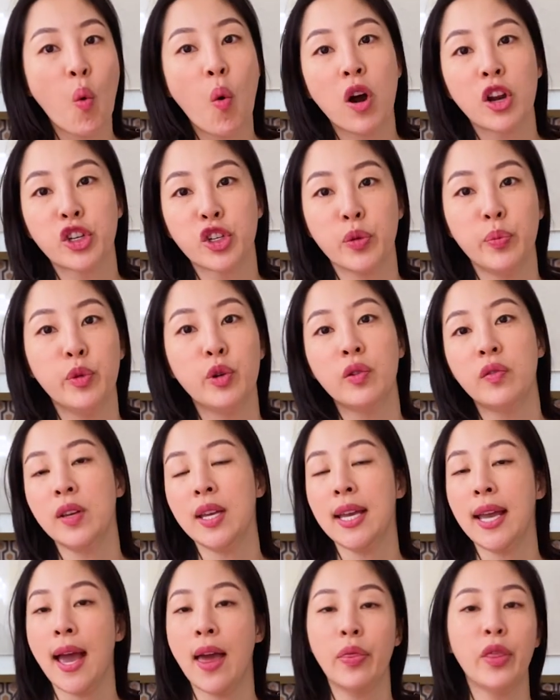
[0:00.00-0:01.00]
watch a
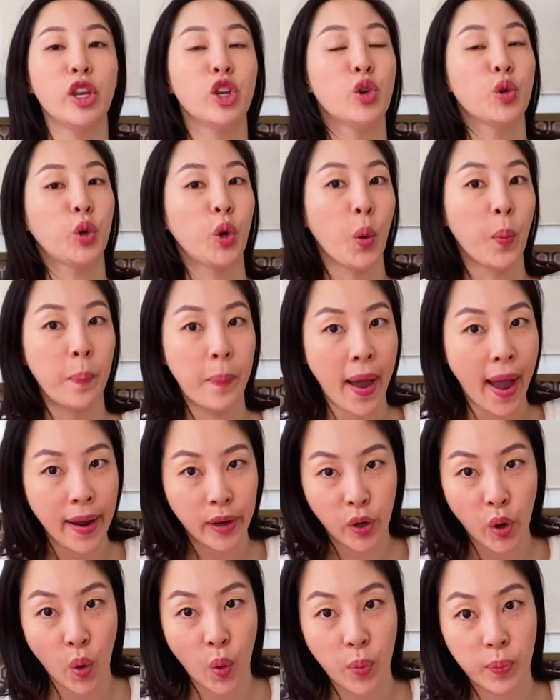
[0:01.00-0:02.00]
movie, and then you go
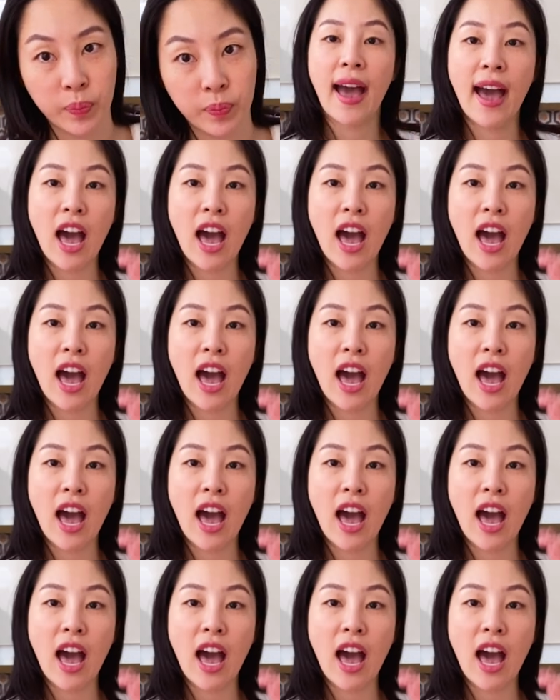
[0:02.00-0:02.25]
back home.